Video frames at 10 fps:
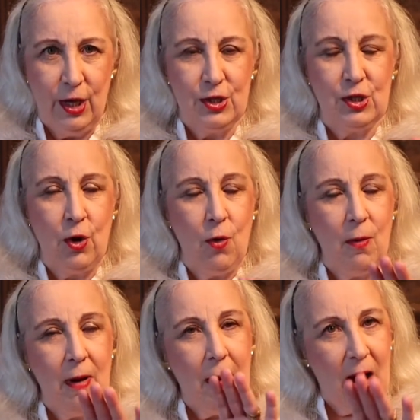So,
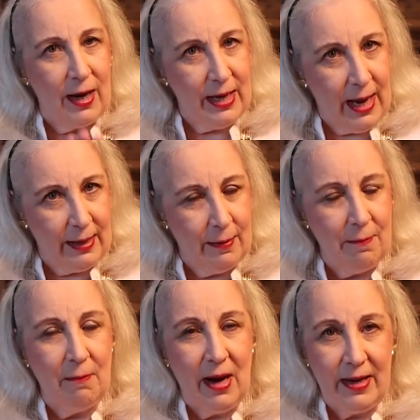again,
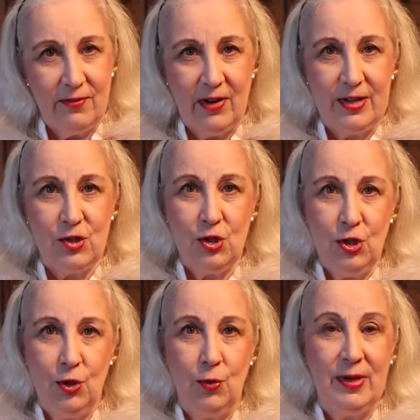my advice to
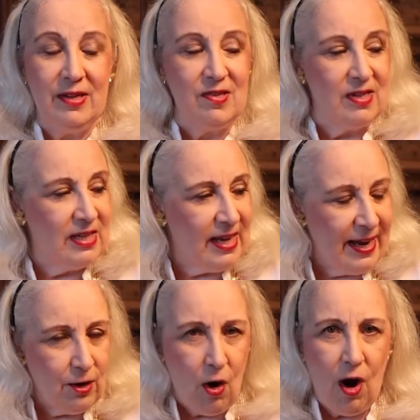you is to
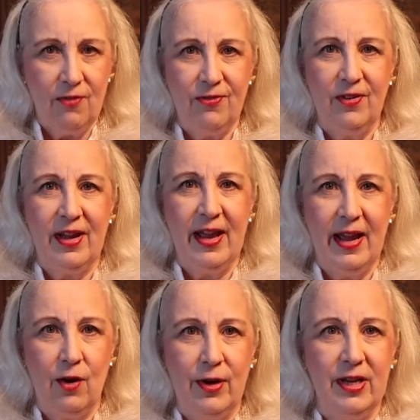gate off
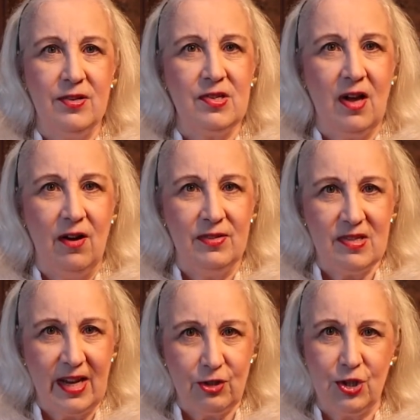areas and
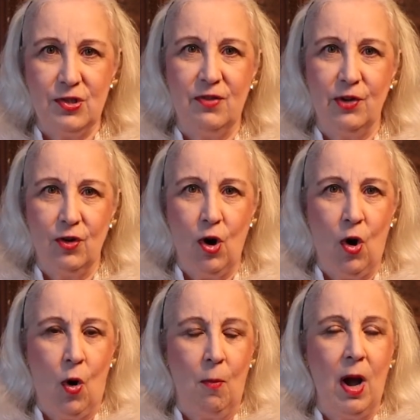sections of your
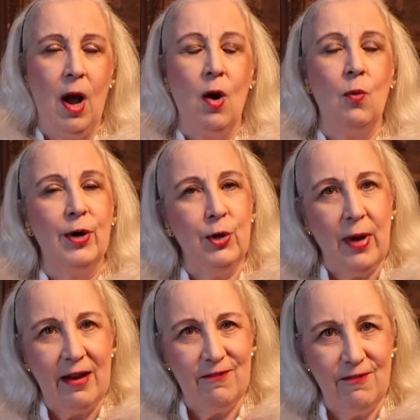home where you
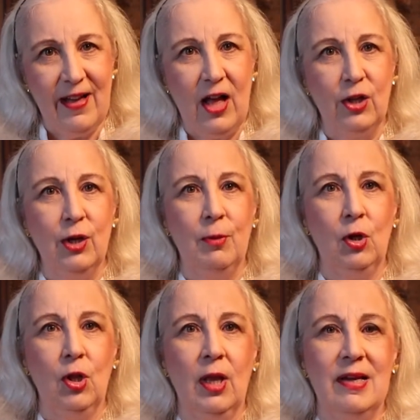have
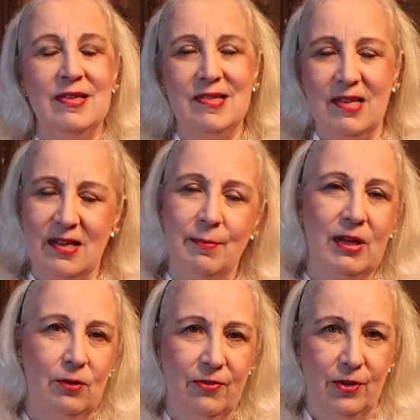valuable,
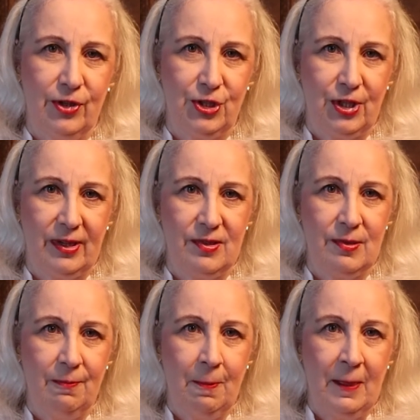sentimental
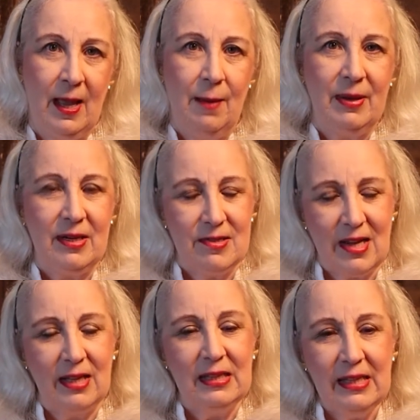furnishings.
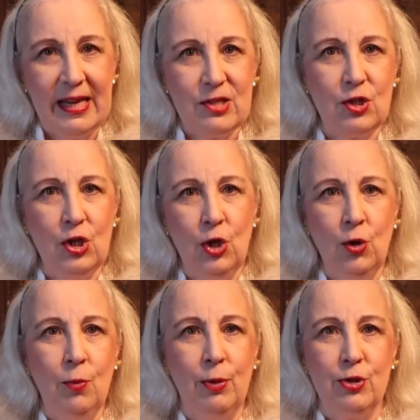Because unless
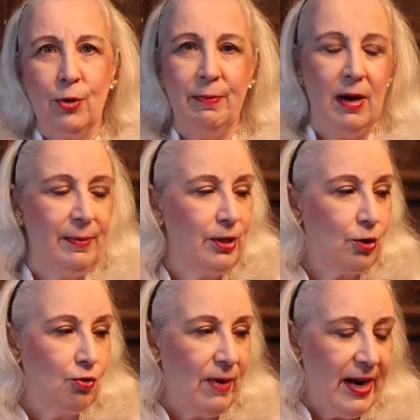you put your pup in a
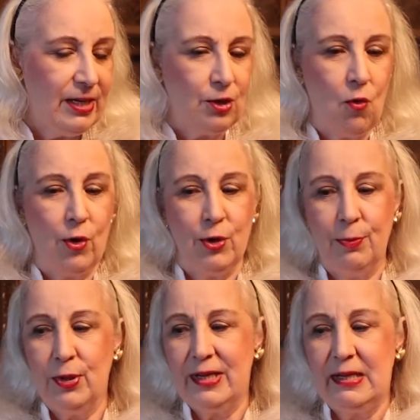crate or you
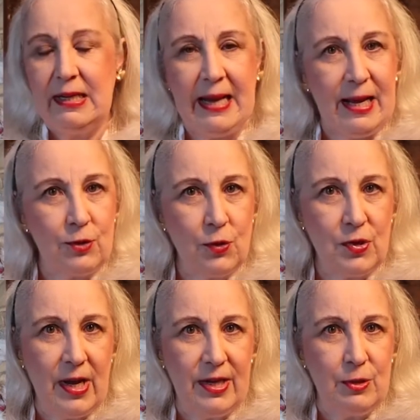put it in an
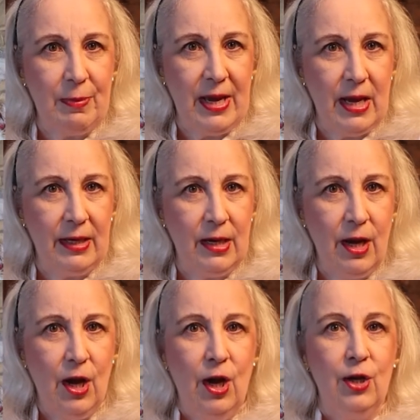exercise pen,
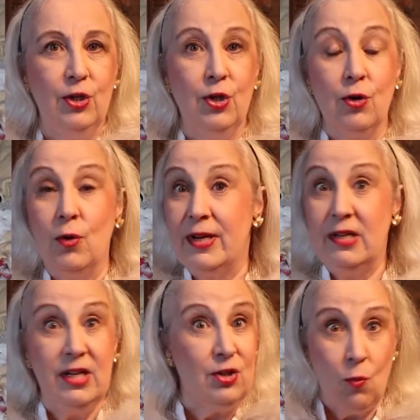you're going to
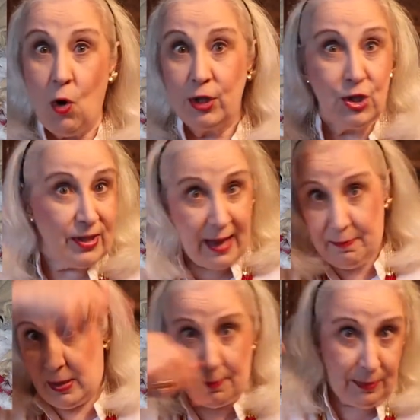need to watch
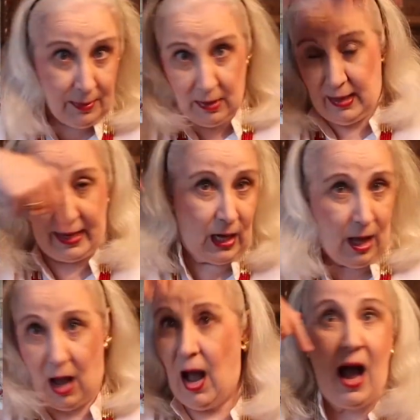that pup like
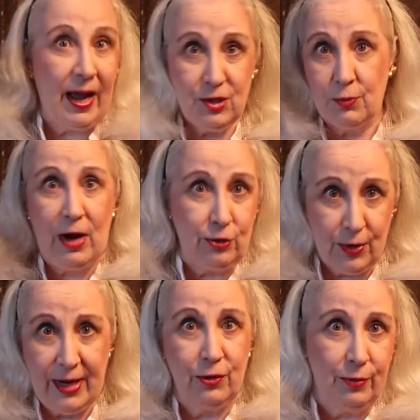eyes around
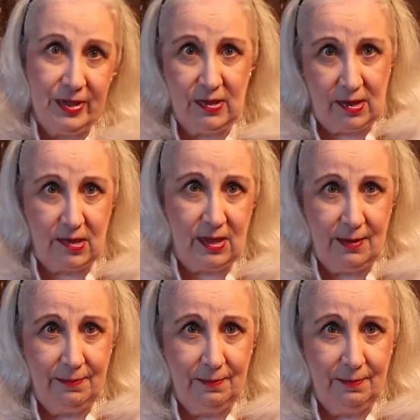your head 360.